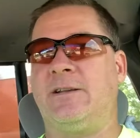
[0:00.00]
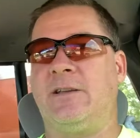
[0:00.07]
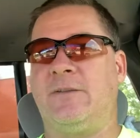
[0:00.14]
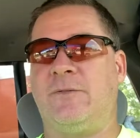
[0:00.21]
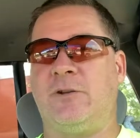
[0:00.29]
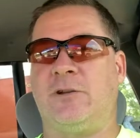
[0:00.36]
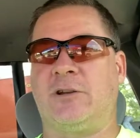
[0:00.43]

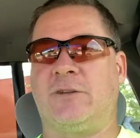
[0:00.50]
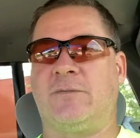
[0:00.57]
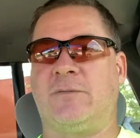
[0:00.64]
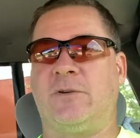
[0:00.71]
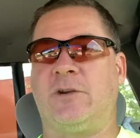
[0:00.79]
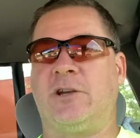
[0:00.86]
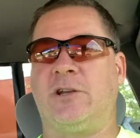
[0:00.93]
if you're looking
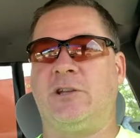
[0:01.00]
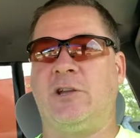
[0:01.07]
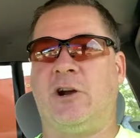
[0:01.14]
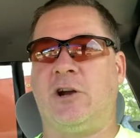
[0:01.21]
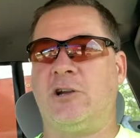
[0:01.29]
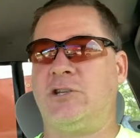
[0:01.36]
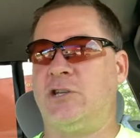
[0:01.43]
for a good
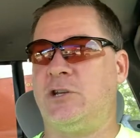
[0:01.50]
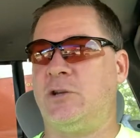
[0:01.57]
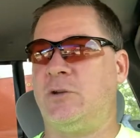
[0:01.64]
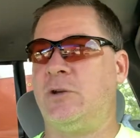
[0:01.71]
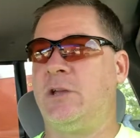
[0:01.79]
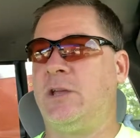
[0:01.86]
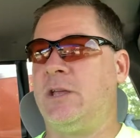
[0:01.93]
yard shoe